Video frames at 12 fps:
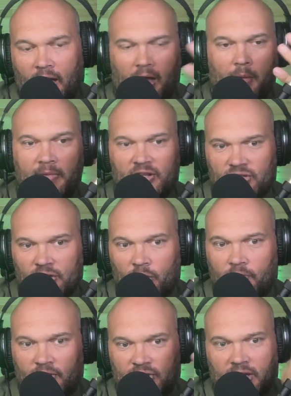I mentioned
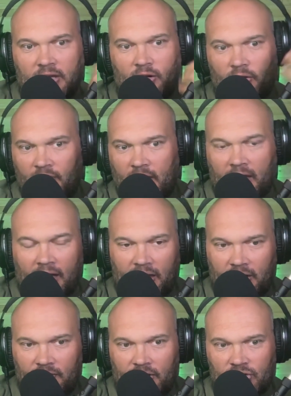Overjet and all the AI
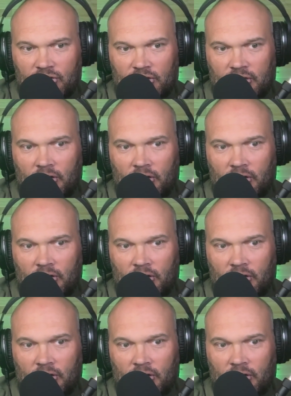innovation